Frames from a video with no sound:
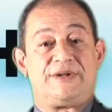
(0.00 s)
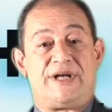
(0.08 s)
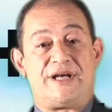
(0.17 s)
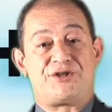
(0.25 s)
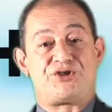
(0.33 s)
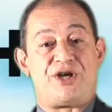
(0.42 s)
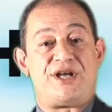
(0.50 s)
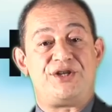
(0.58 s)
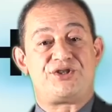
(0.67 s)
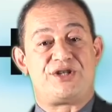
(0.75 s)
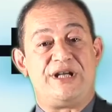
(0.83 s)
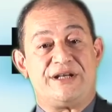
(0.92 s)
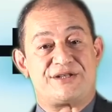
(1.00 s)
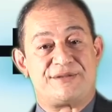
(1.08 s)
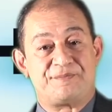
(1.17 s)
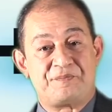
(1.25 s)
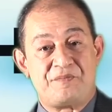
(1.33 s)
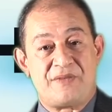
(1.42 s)
exchange
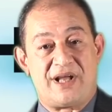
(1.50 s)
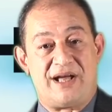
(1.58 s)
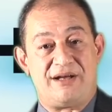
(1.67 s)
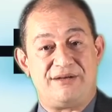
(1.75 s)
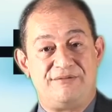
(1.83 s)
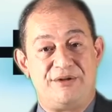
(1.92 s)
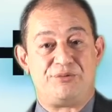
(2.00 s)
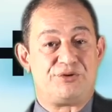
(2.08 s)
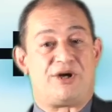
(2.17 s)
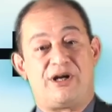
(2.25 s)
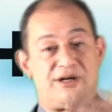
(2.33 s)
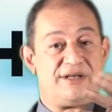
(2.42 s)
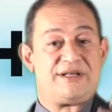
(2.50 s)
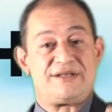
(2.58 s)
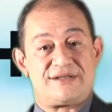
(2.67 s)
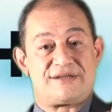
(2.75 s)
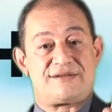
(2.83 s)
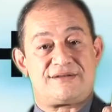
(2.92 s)
links, and we put our
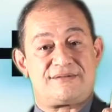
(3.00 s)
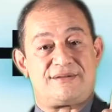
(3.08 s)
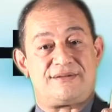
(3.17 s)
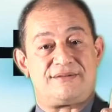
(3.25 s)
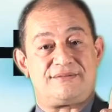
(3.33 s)
links,